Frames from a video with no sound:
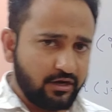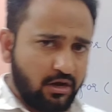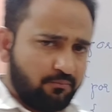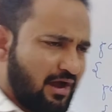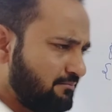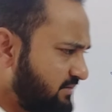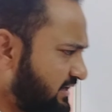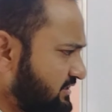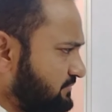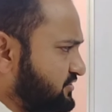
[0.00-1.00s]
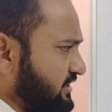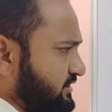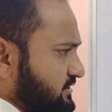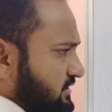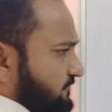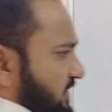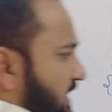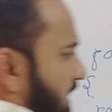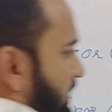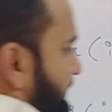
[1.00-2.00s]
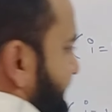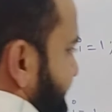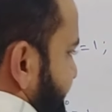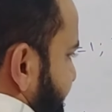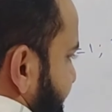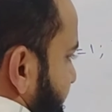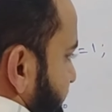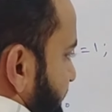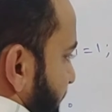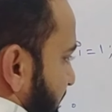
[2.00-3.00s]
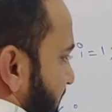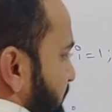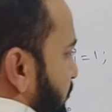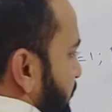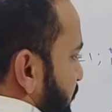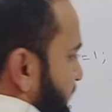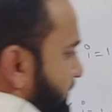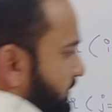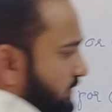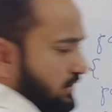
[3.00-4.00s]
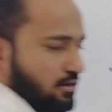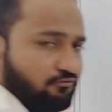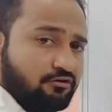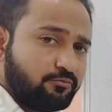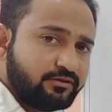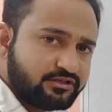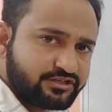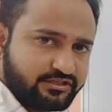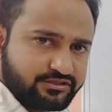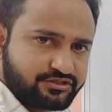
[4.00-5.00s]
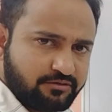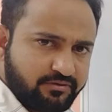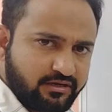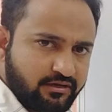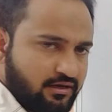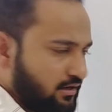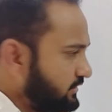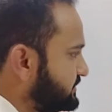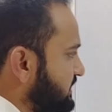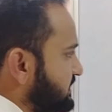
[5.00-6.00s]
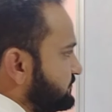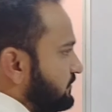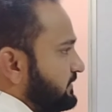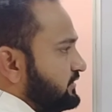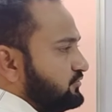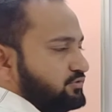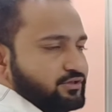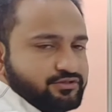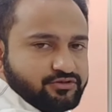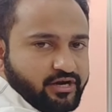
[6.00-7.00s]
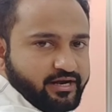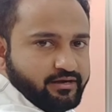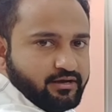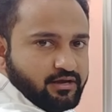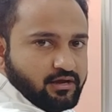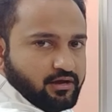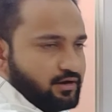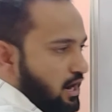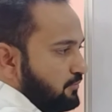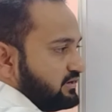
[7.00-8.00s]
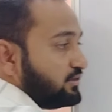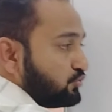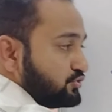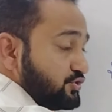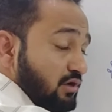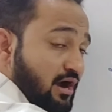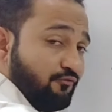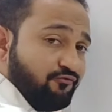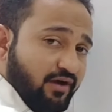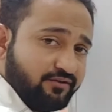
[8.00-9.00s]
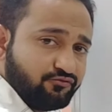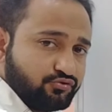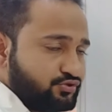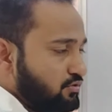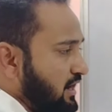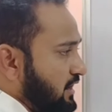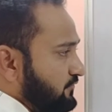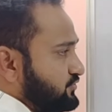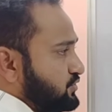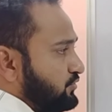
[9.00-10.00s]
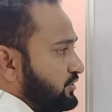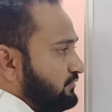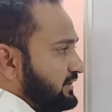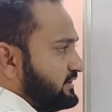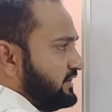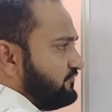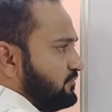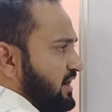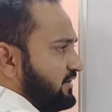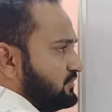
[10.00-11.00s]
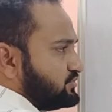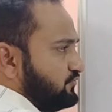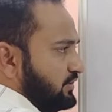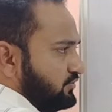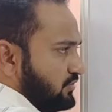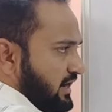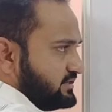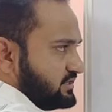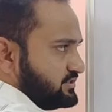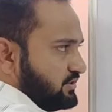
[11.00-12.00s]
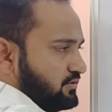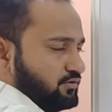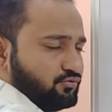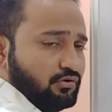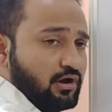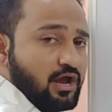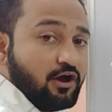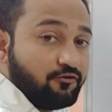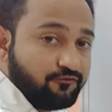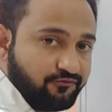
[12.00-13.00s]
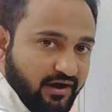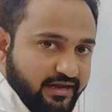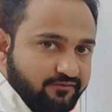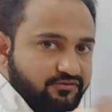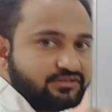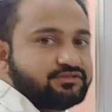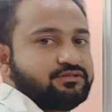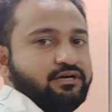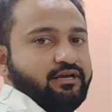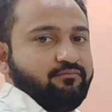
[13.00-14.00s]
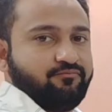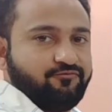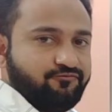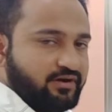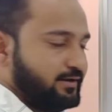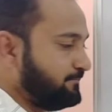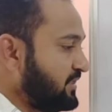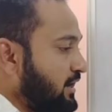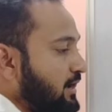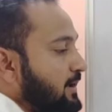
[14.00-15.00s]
Now I am making some changes. If I have one more row here, where will be the changes? Tell me. The changes will be into this, right? How many rows you have? 5 rows you have. So you will iterate from I equals to 1 to I is less than or equal to 5 this time. Fine.